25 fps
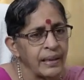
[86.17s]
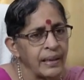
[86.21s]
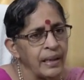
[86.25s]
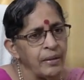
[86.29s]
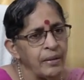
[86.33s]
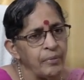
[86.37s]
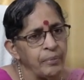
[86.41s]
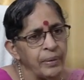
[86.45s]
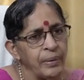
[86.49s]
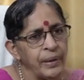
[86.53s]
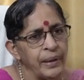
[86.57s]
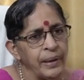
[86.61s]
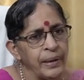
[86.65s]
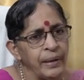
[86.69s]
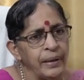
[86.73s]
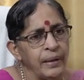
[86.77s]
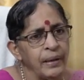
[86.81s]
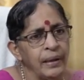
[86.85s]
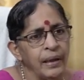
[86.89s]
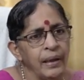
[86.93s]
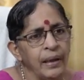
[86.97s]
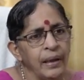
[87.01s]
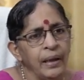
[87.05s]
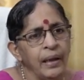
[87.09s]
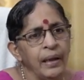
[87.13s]
happening,
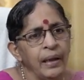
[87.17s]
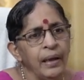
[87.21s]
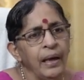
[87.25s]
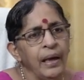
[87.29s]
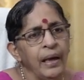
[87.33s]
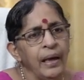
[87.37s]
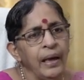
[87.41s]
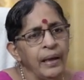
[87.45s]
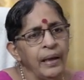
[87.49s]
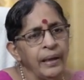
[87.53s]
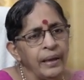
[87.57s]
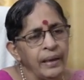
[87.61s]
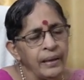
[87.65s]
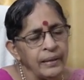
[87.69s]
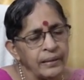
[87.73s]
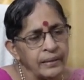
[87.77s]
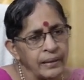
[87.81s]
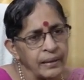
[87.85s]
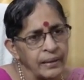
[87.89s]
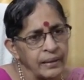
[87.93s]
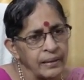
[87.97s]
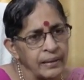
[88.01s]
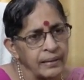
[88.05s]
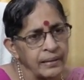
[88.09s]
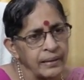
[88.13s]
and as
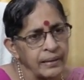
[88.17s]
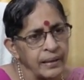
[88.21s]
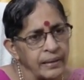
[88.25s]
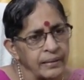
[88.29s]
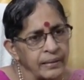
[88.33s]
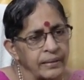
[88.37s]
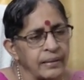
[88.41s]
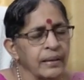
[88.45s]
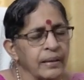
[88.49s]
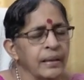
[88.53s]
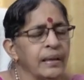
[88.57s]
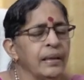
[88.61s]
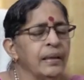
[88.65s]
a result